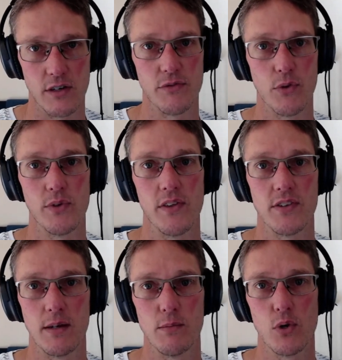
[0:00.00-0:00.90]
for all the other
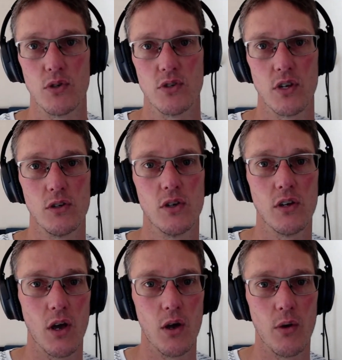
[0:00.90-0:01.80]
stable coins. So you can
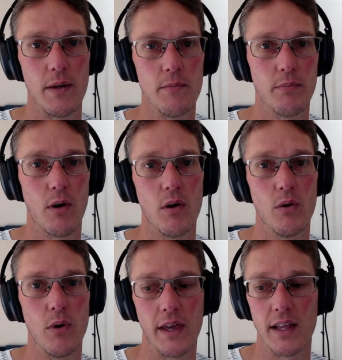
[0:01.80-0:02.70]
go and
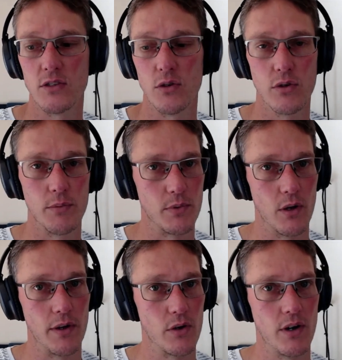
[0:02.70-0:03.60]
borrow against your crypto
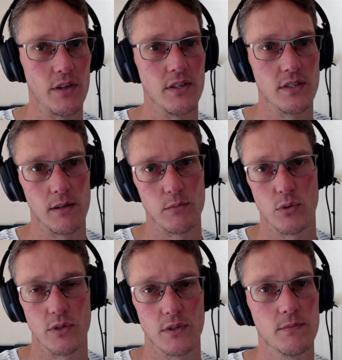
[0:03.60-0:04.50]
and create these stable
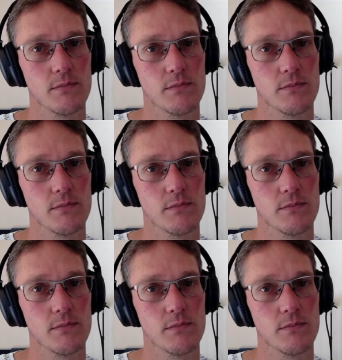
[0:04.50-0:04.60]
coins.